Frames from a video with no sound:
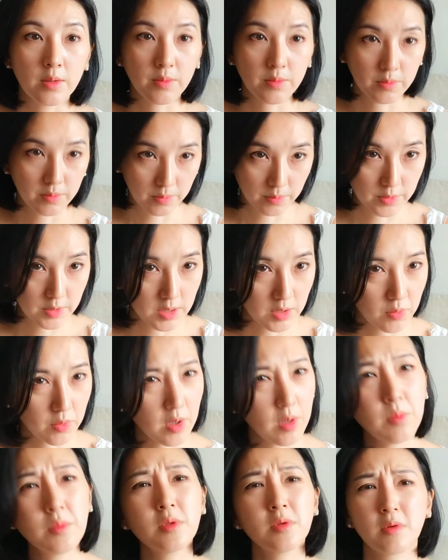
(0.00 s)

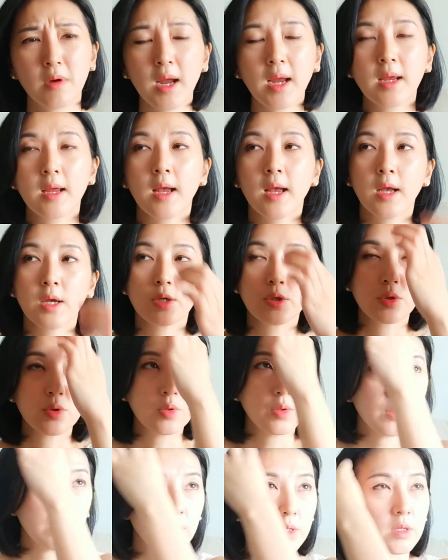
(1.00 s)
serums, right?
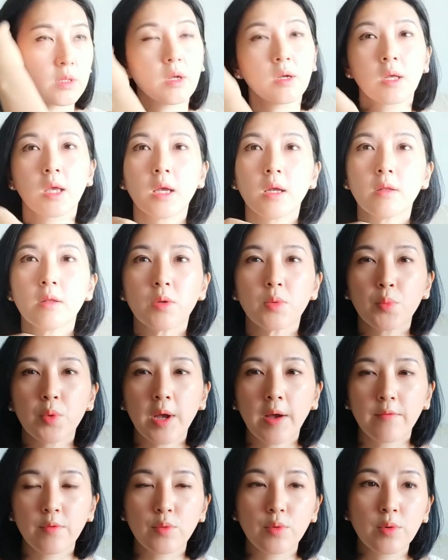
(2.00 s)
So again, we
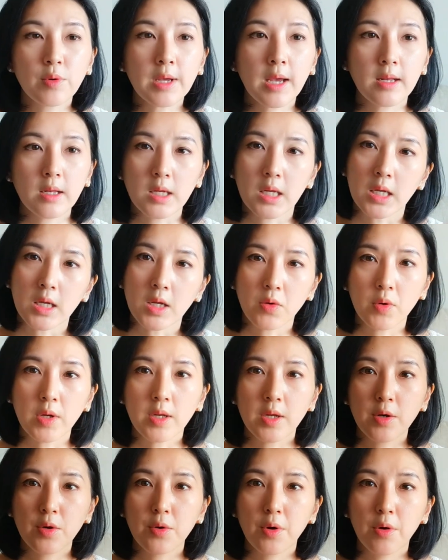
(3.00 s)
have to look at the
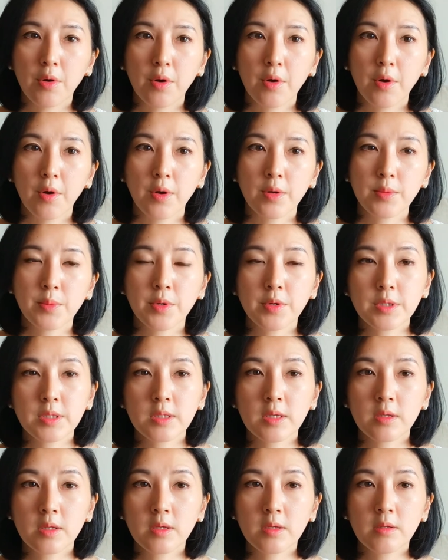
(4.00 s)
ingredient, no? Because
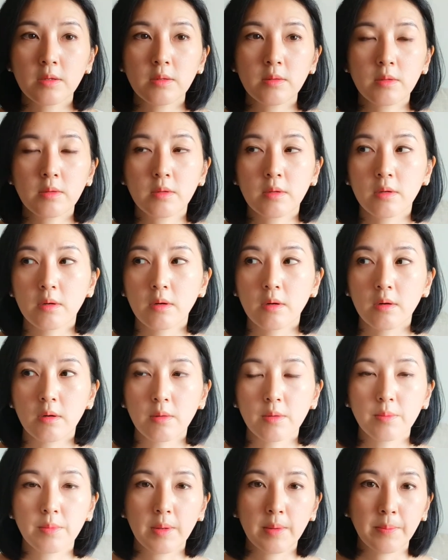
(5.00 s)
certain
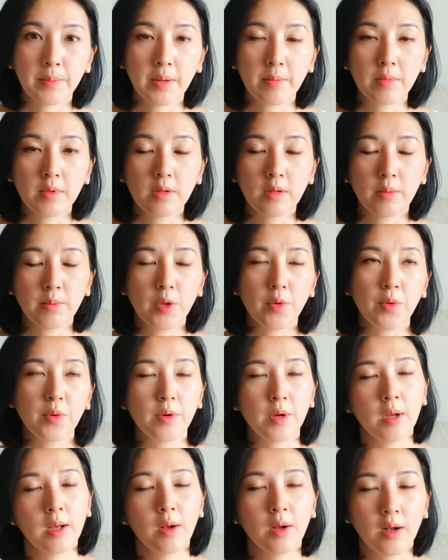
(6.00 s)
pigment, no,
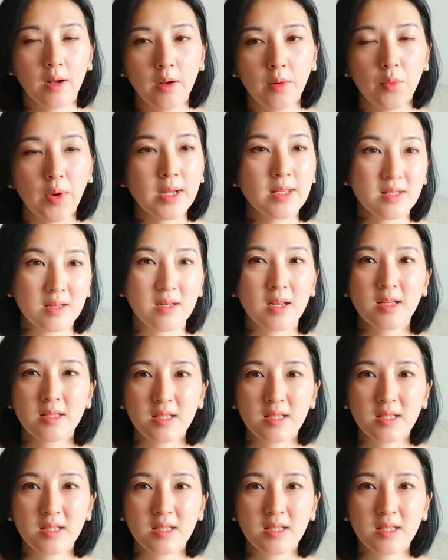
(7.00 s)
whitening